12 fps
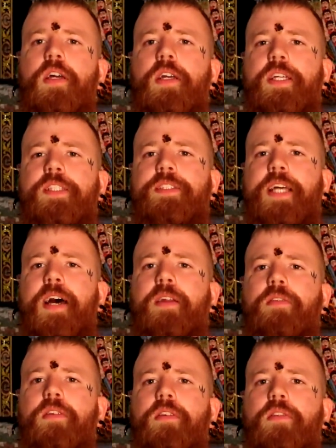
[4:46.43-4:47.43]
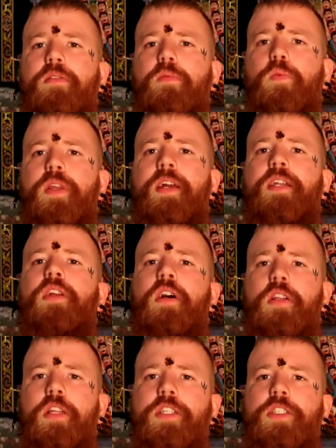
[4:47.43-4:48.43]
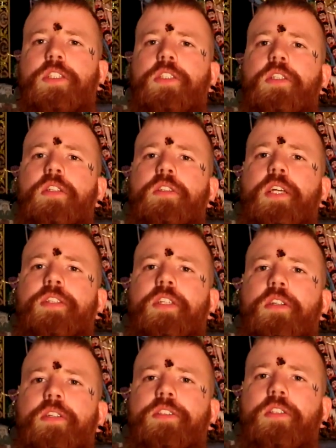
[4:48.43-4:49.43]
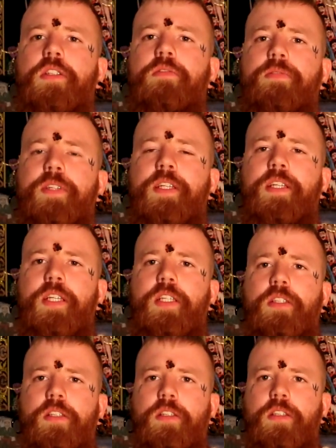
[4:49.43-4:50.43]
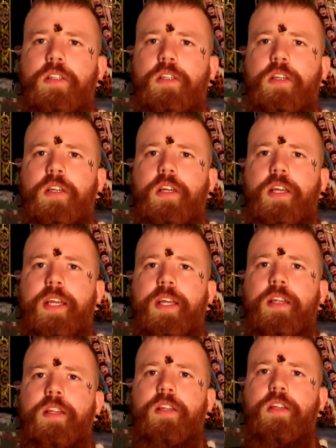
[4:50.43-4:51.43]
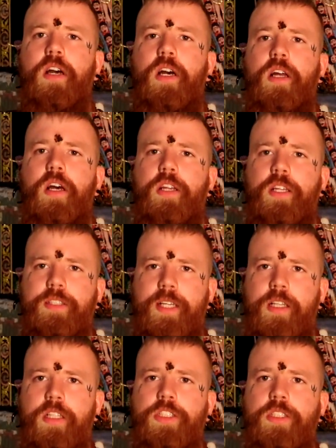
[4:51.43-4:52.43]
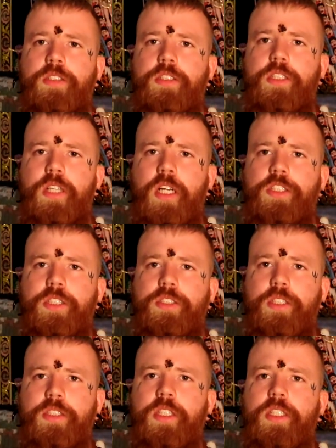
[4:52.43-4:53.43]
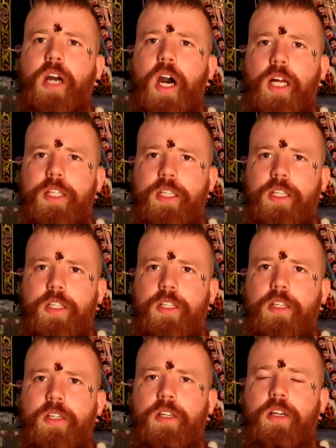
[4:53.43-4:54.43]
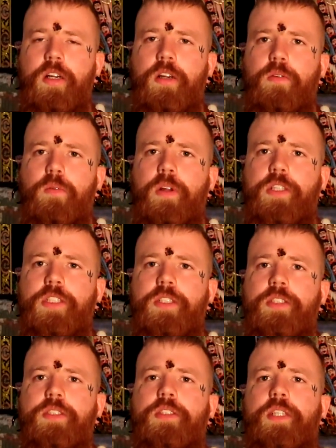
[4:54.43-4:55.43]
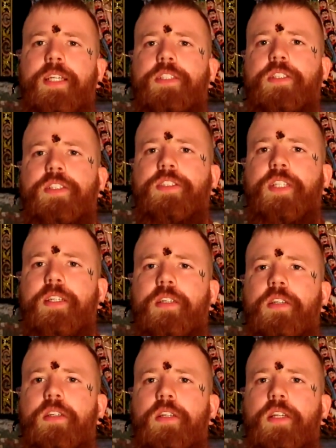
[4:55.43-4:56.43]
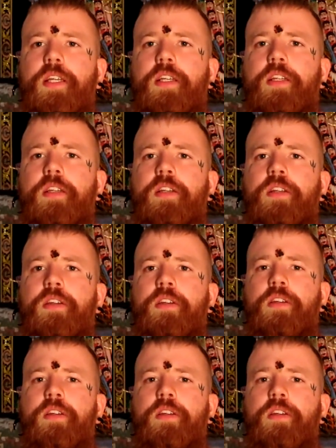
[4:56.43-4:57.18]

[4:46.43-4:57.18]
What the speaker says: is that we acknowledge that there is a divinity and an intelligence, a consciousness, a God, which is existing in